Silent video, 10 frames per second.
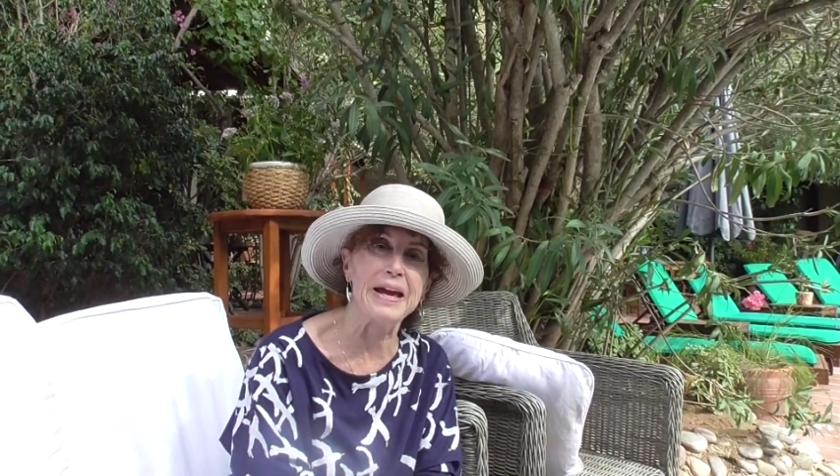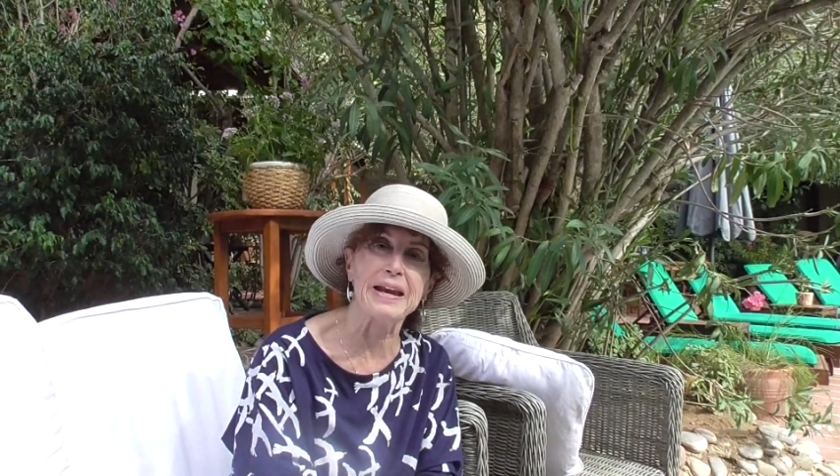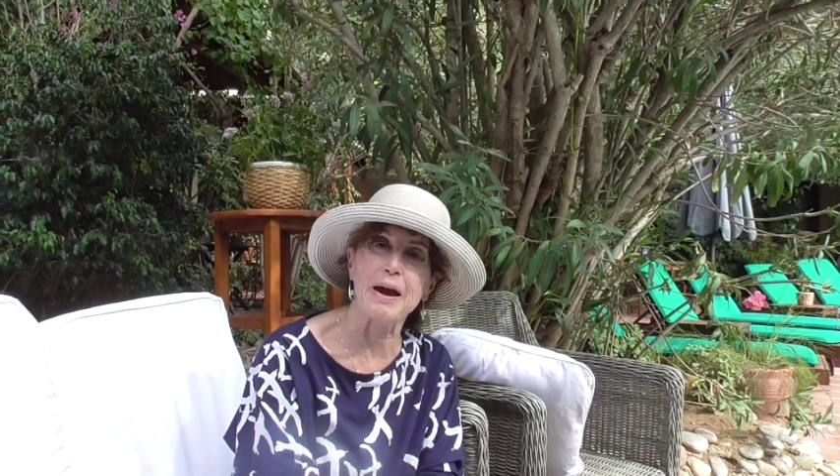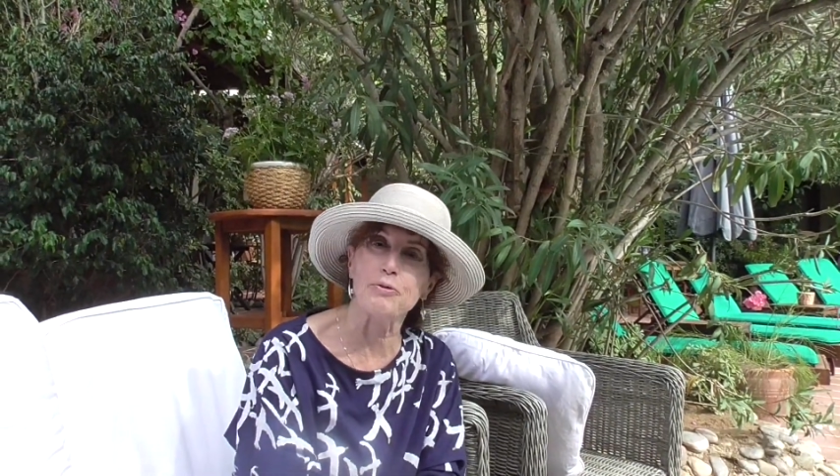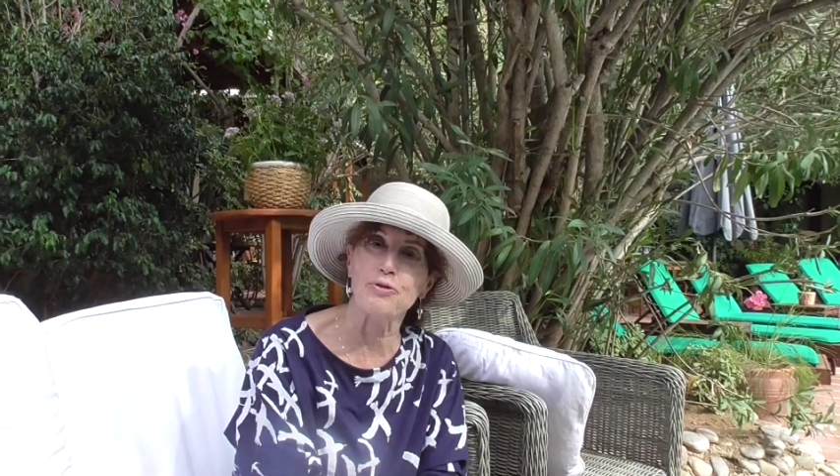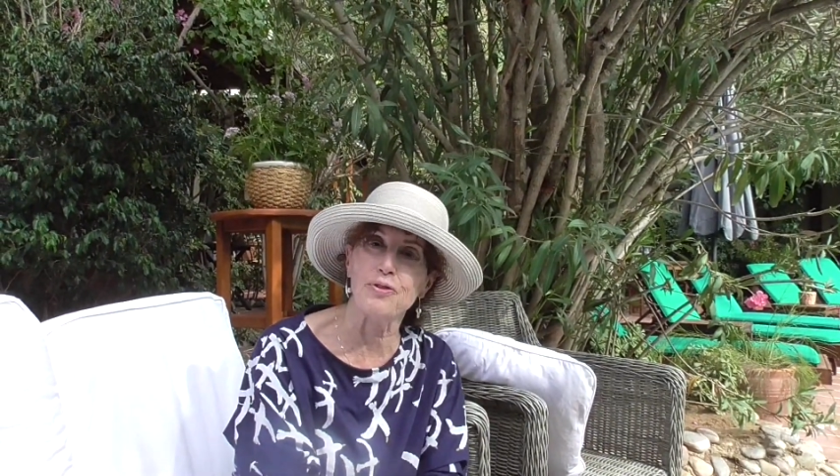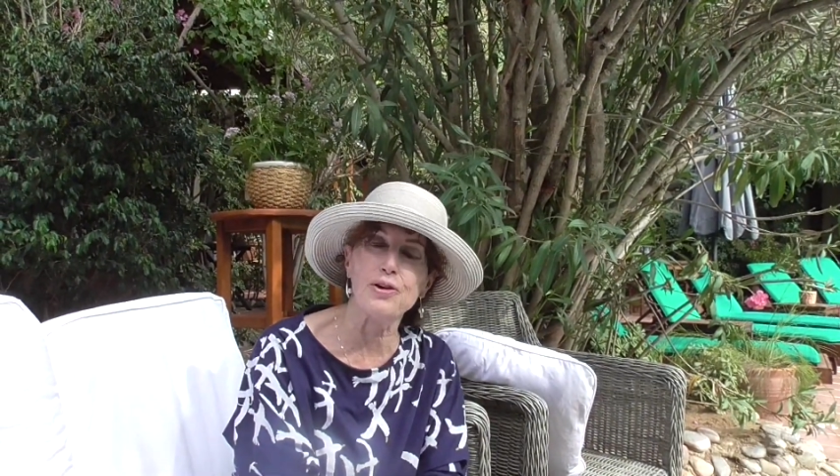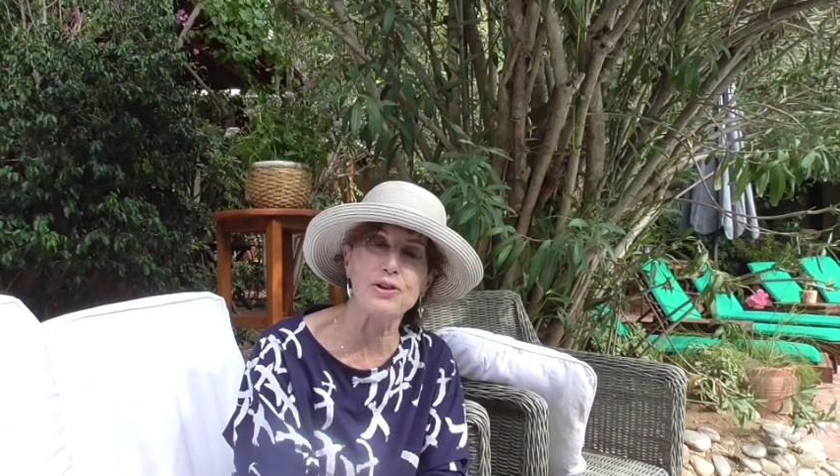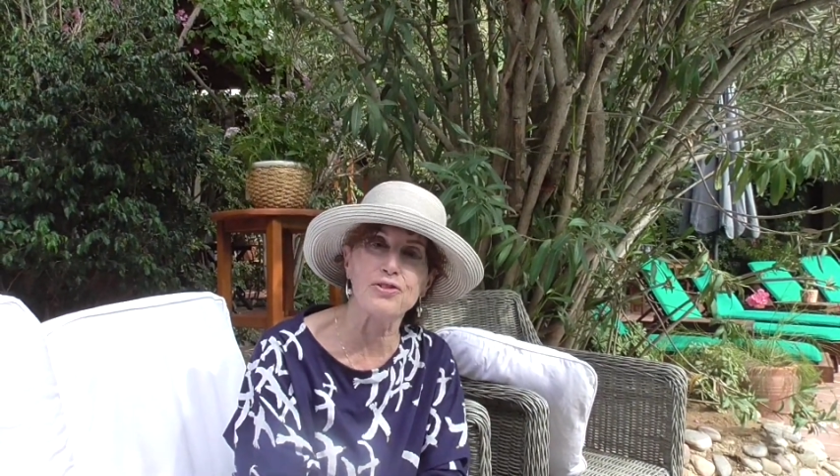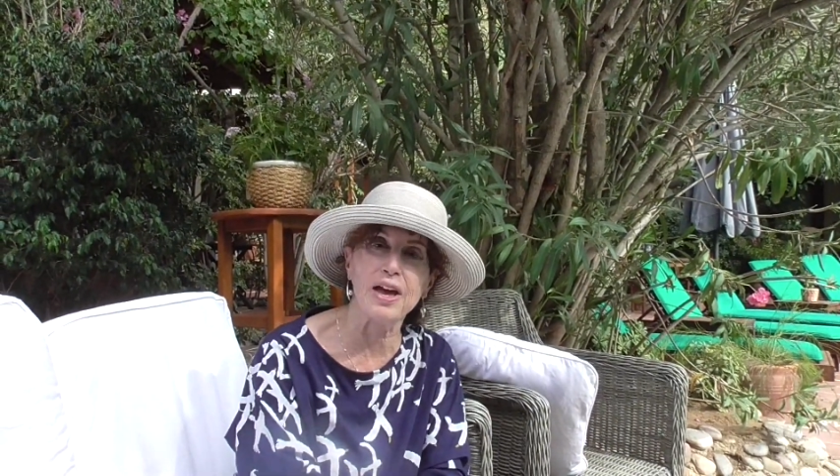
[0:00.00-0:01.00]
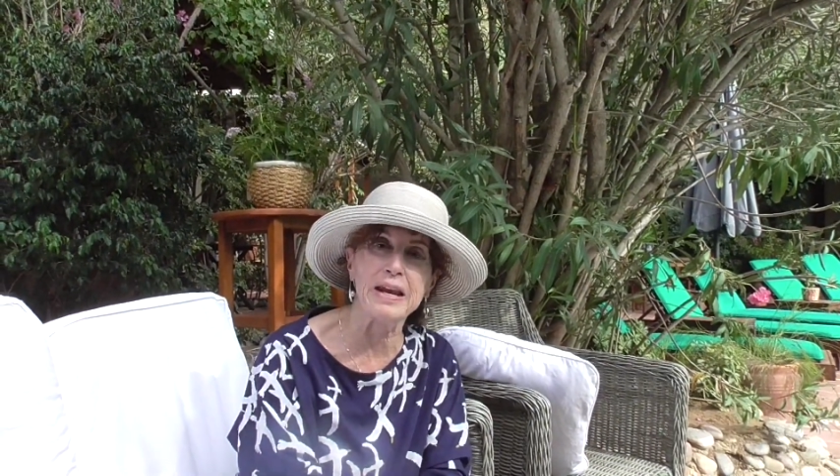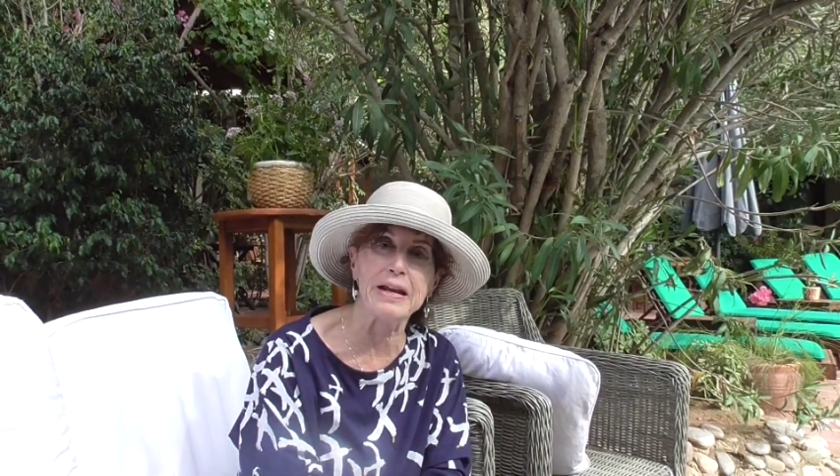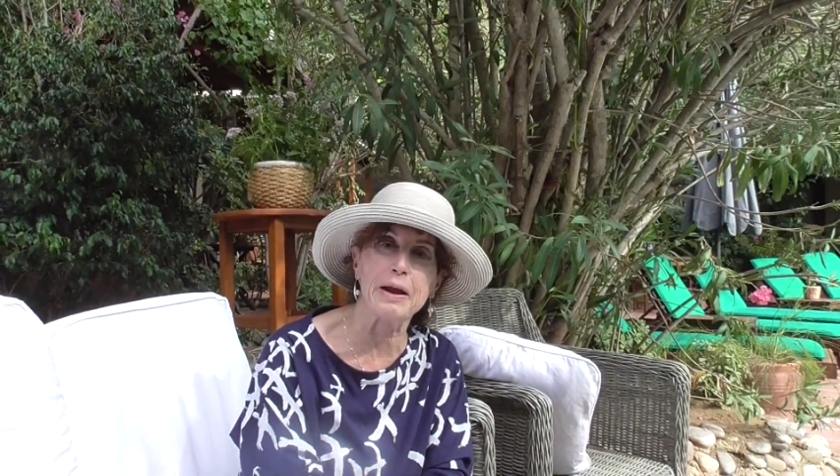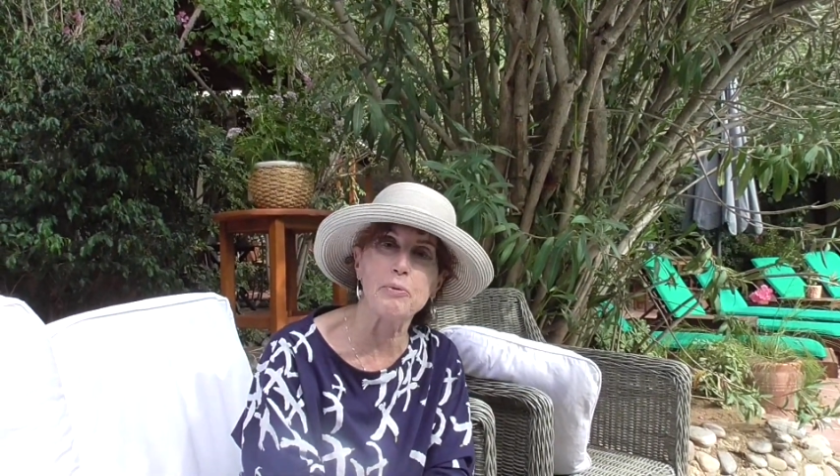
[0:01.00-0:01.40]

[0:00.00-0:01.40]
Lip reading: and I was very excited.